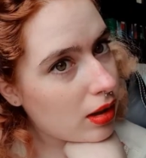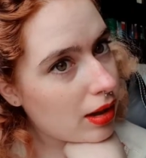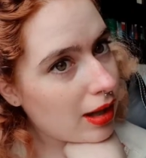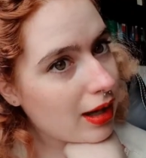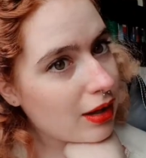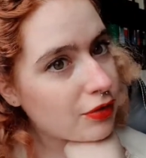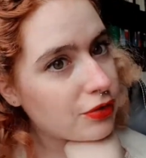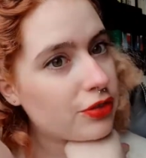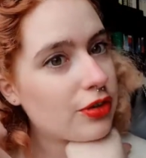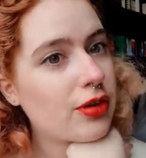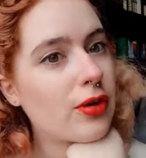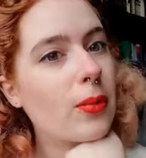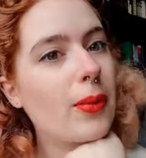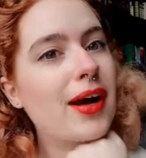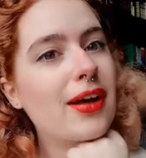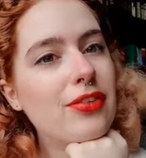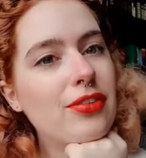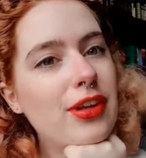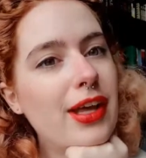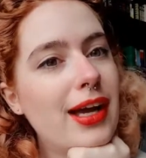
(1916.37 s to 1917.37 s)
after a
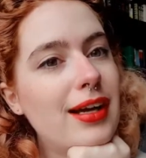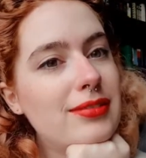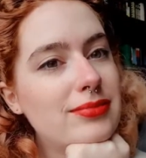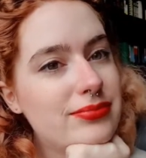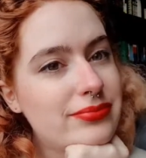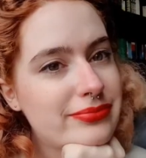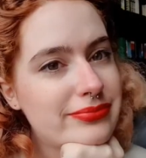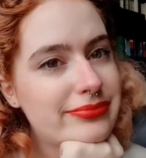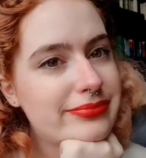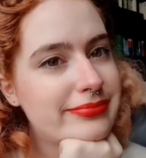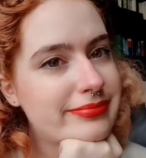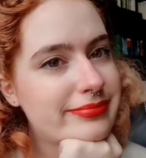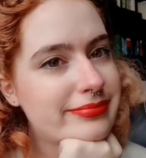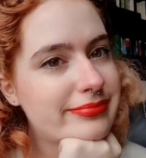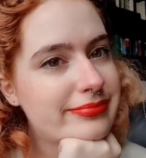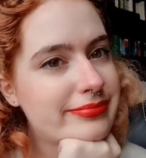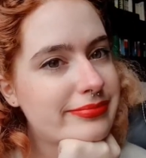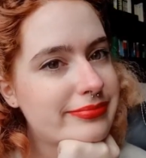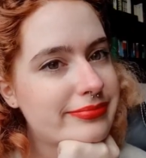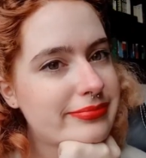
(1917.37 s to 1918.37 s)
wet set.
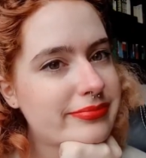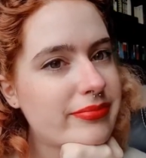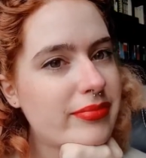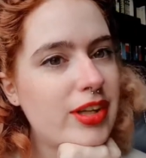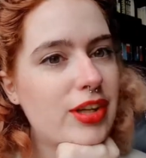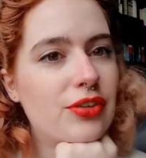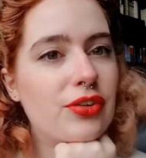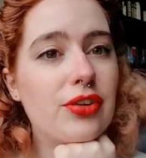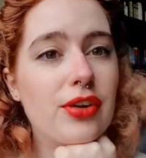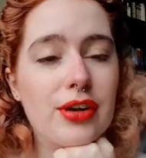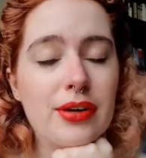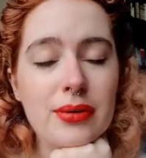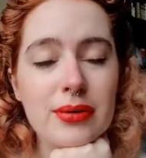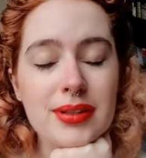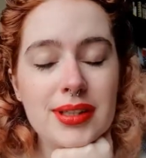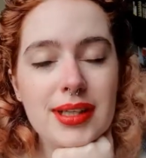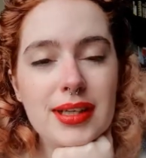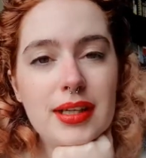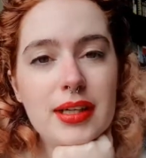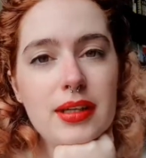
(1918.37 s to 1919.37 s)
So
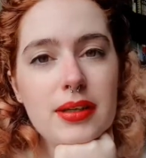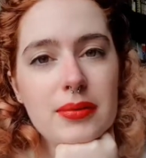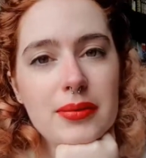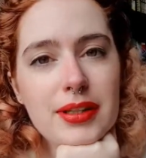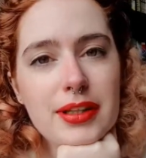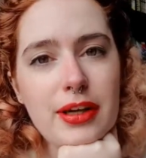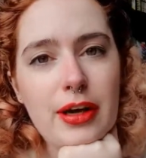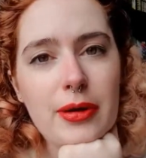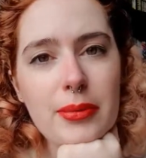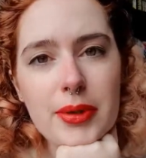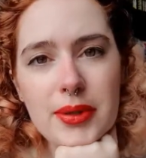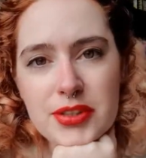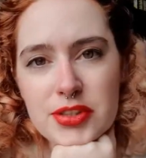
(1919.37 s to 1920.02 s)
really hope